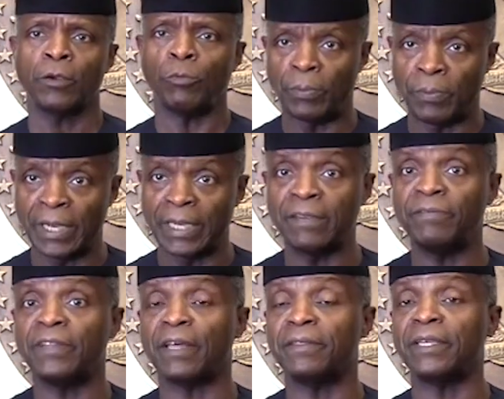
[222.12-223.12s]
We
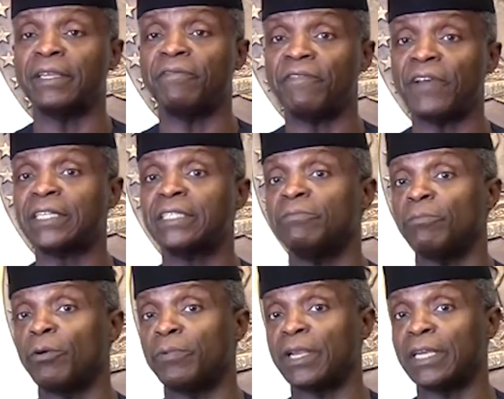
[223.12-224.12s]
believe that the effective
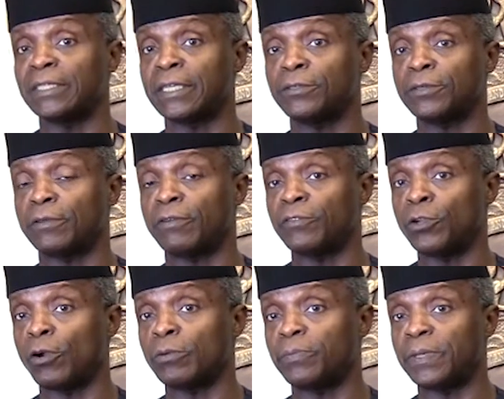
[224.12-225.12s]
mobilization of
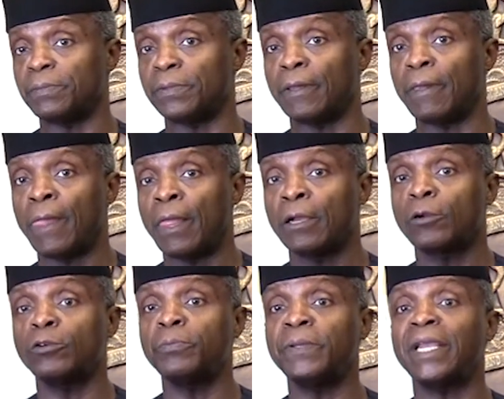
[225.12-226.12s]
young people
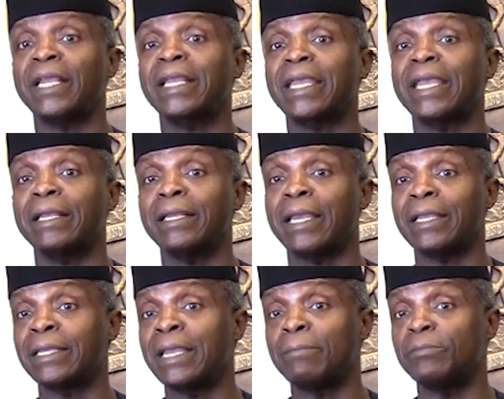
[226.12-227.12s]
could be a
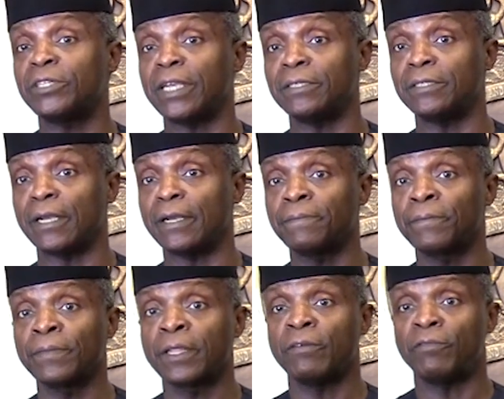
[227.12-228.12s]
game changer
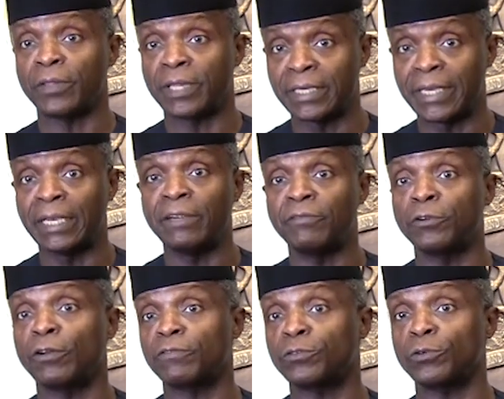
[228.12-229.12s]
for the
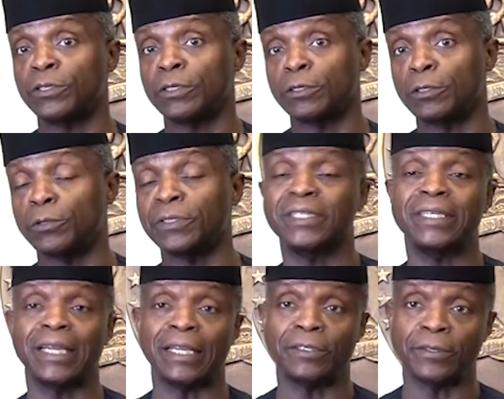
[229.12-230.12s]
delivery of social goods
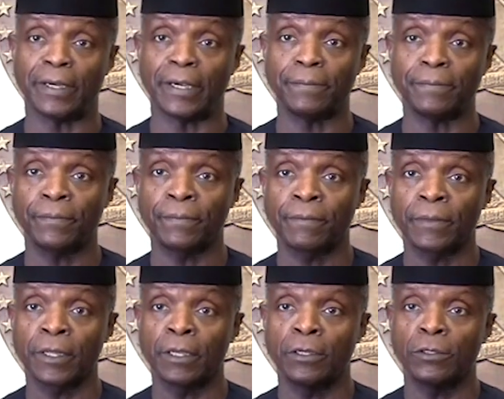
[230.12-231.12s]
in Nigeria.
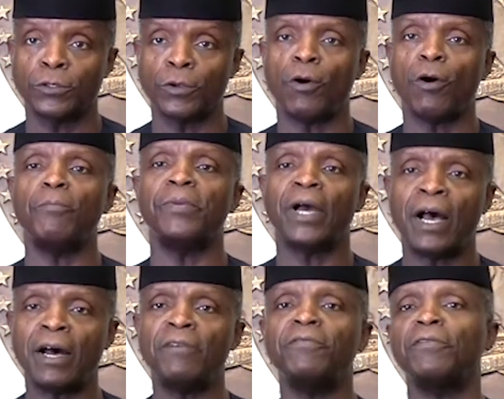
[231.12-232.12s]
So on
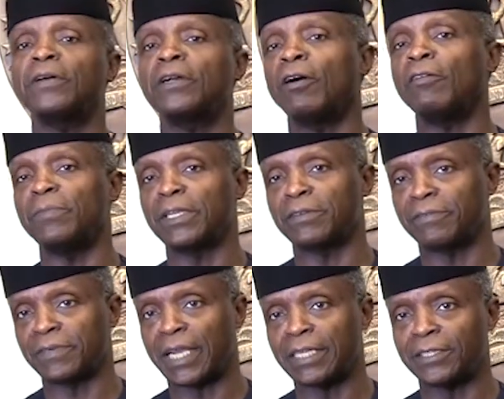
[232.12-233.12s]
behalf of the government
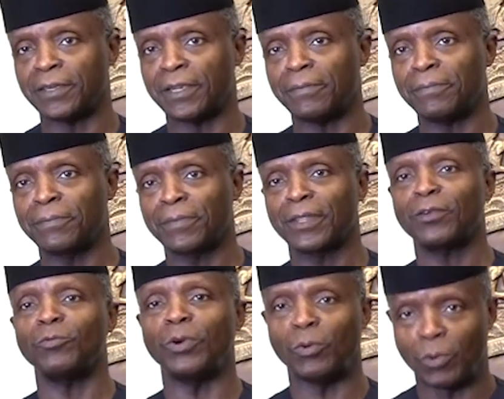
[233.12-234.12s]
of Nigeria,
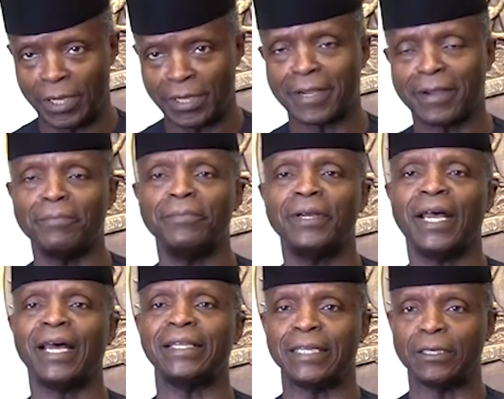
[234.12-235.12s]
we welcome
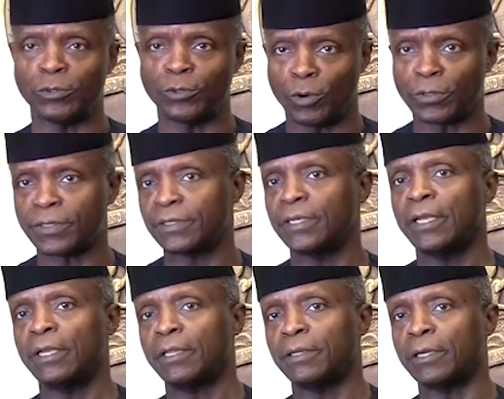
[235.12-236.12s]
and endorse
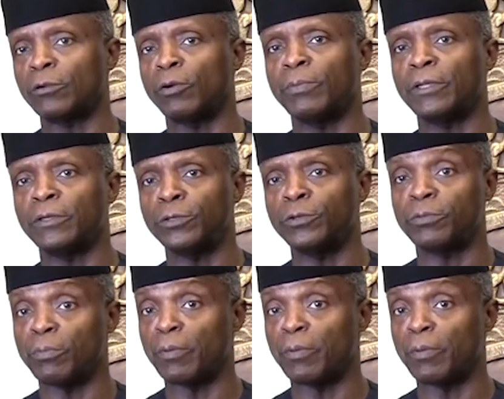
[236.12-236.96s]
the Global Youth